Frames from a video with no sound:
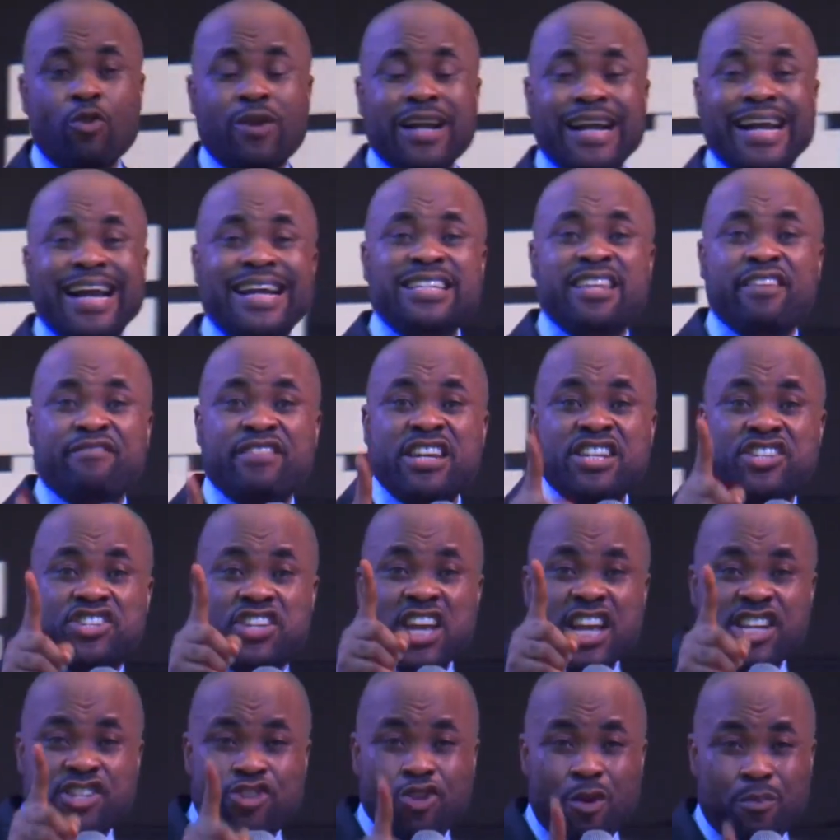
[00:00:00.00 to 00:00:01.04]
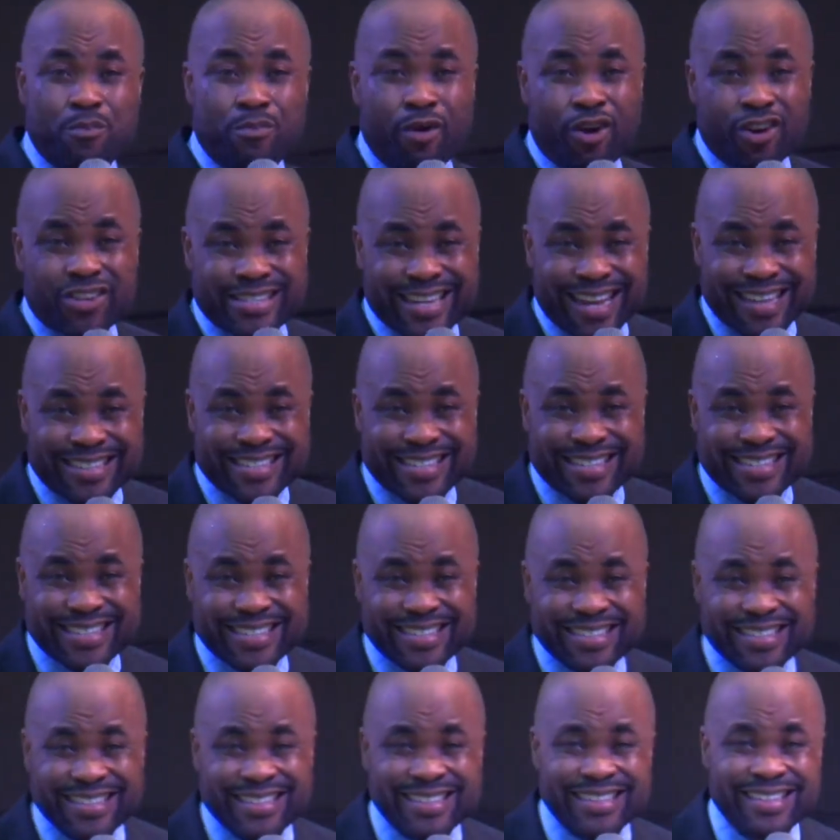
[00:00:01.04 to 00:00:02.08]
You can't even change your
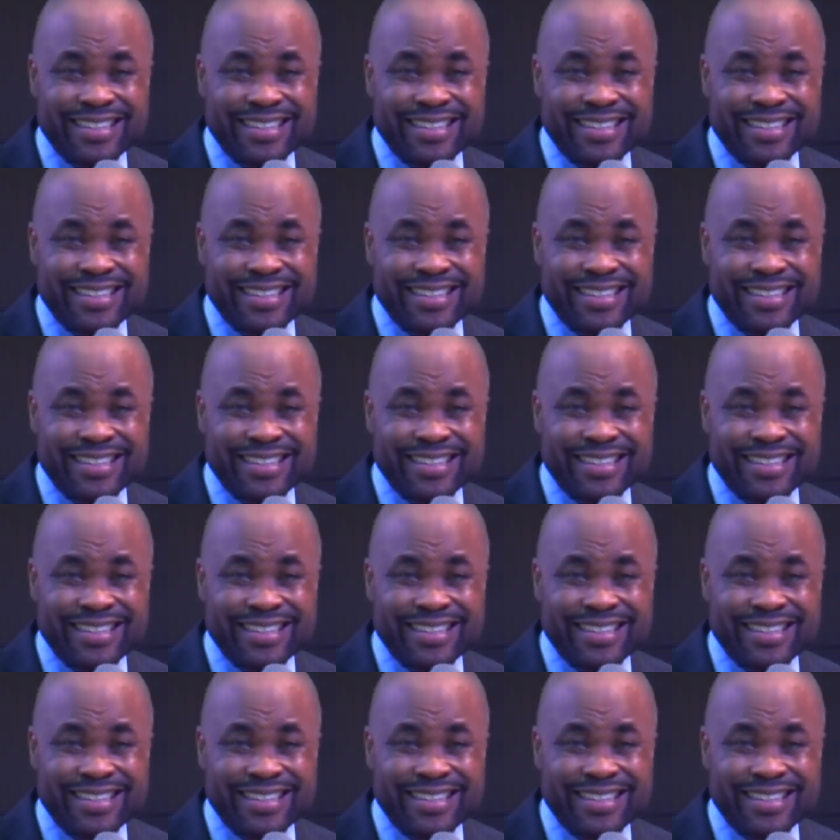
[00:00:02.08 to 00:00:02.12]
boxers.